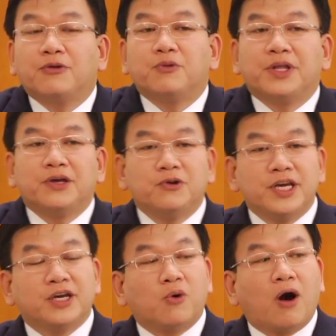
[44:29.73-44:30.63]
with
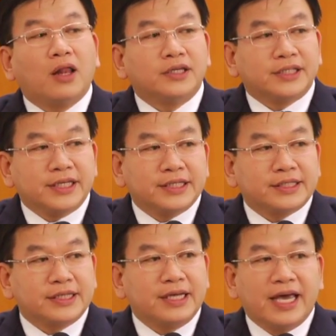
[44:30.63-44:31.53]
unique qualities
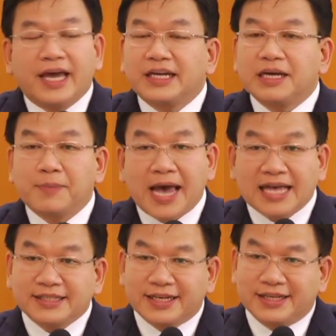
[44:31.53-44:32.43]
and
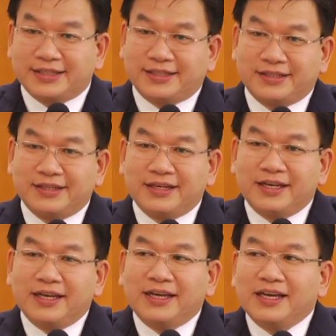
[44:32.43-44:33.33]
capacities.
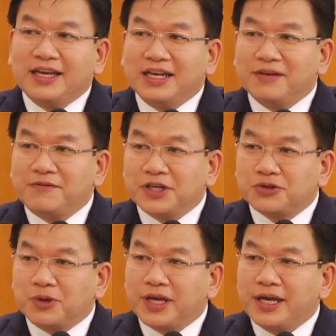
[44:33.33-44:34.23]

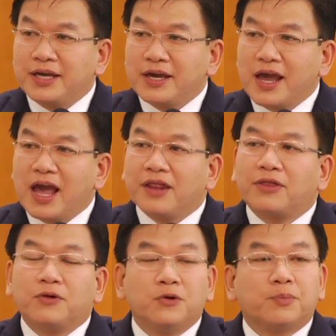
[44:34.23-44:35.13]
Individually and
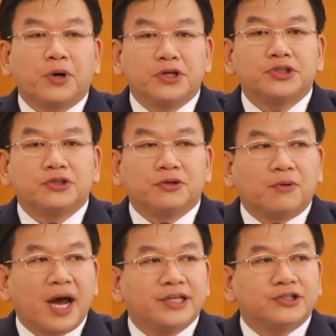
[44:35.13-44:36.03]
through personal
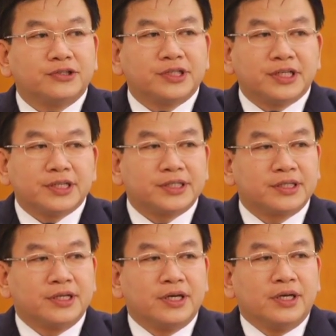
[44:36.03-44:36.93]
righteousness,
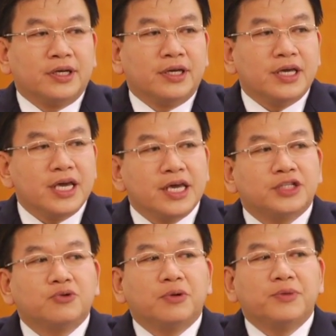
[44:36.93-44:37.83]
each
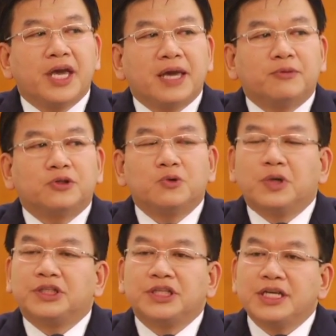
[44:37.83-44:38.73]
will be able to
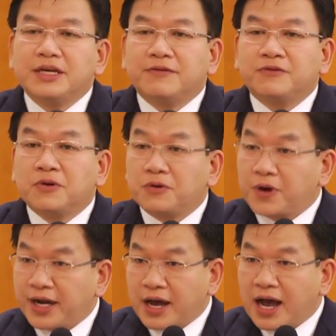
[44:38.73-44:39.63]
achieve
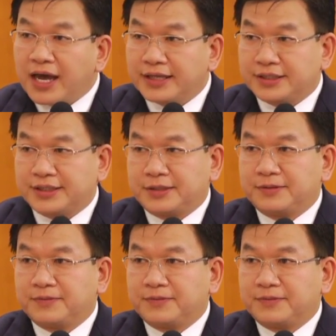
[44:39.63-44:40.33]
great heights.